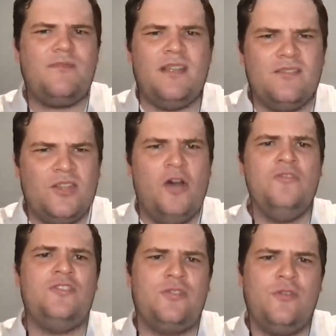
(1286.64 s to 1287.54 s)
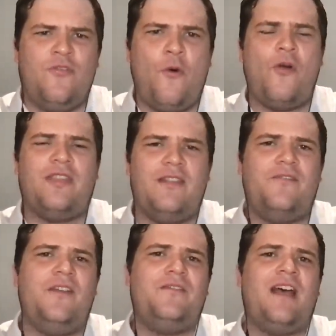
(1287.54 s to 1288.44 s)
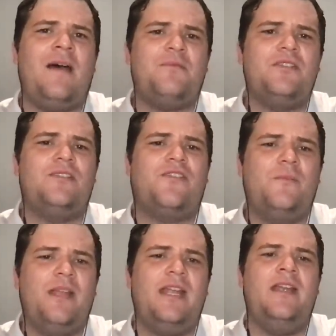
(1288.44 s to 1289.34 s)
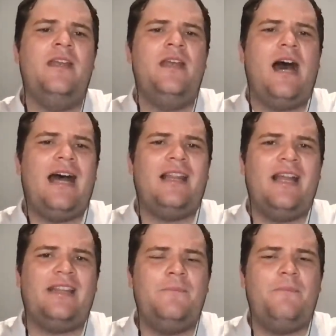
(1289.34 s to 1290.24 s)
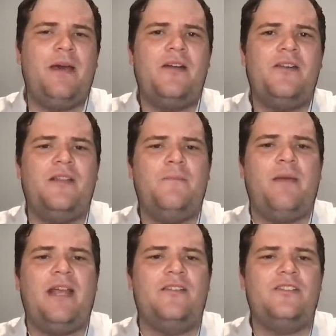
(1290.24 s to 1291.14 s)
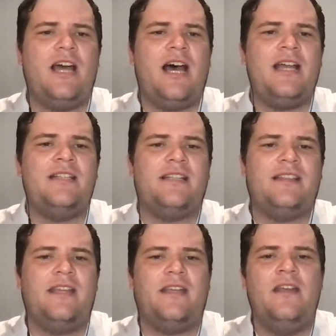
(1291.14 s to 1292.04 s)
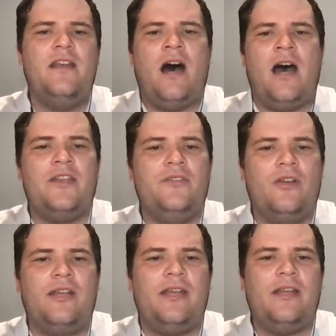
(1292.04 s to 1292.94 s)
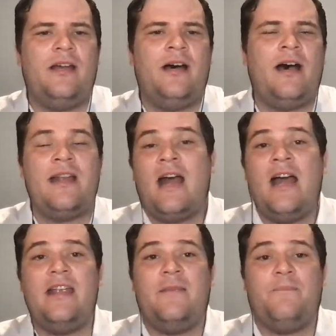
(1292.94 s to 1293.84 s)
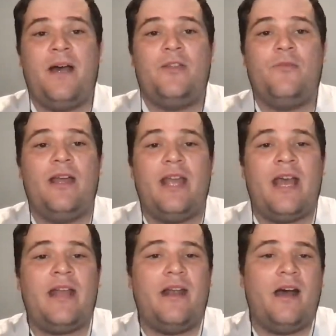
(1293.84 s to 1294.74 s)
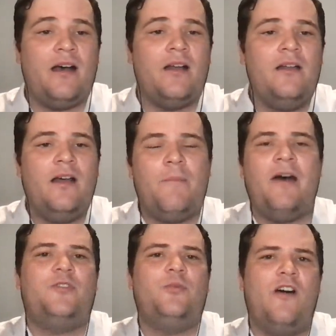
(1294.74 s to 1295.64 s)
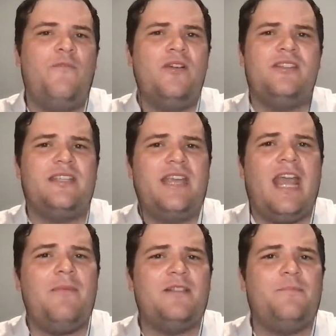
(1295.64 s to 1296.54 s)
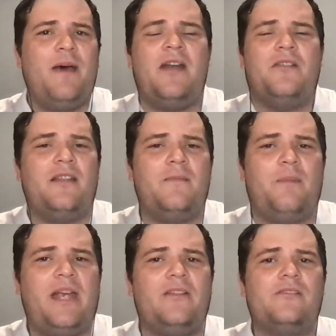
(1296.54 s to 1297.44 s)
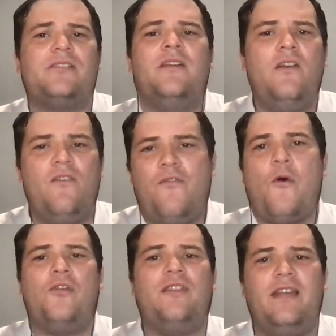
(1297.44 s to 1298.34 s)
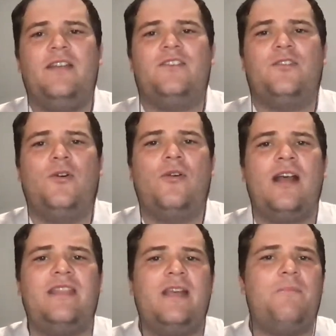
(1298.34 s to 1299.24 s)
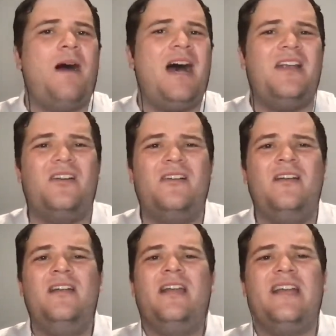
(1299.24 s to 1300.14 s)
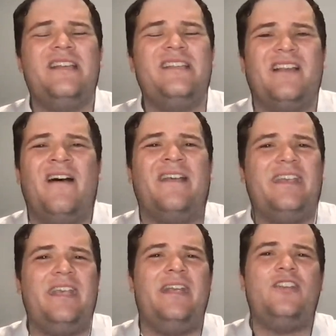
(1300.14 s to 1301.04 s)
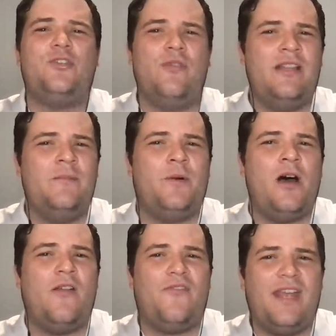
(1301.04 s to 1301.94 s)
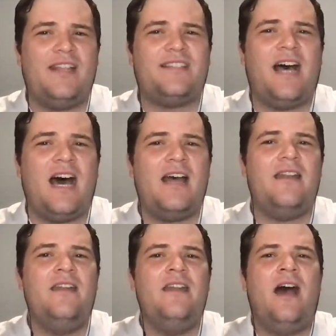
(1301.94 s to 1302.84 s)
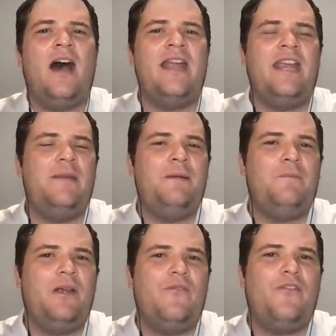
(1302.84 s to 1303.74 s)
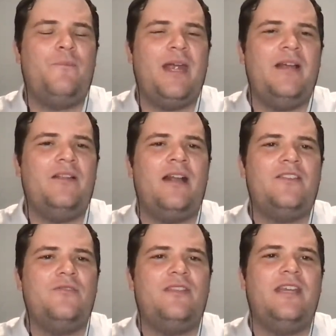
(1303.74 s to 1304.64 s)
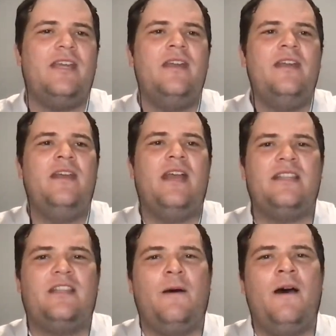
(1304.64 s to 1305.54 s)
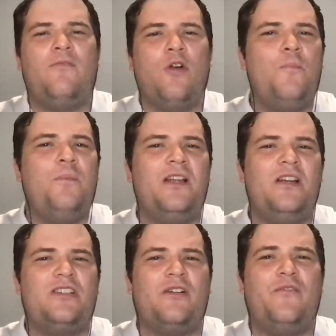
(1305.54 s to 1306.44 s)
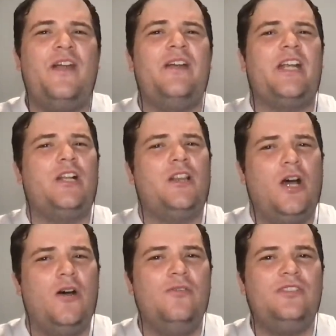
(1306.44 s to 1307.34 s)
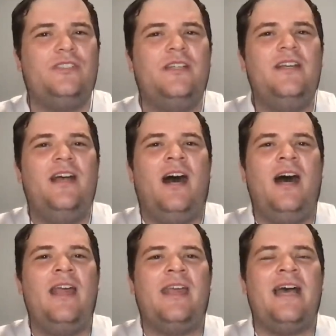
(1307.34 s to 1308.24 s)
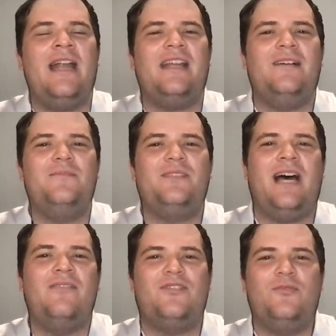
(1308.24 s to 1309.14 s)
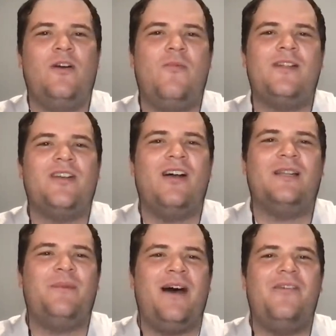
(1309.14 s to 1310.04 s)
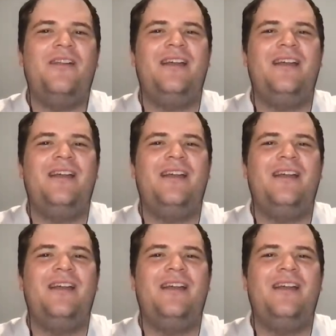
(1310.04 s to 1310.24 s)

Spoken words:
those 2 4th and 5th options for me, I like them better than Baylor's guys. I think you look at Ayayi, by the way, at about 12 points a game is better than Baylor's 4th leading scorer. I think Meyer is key shooting the ball. If he gets hot, he could be big for Baylor. I do think if the role players are very close, it kind of comes down to what we talked about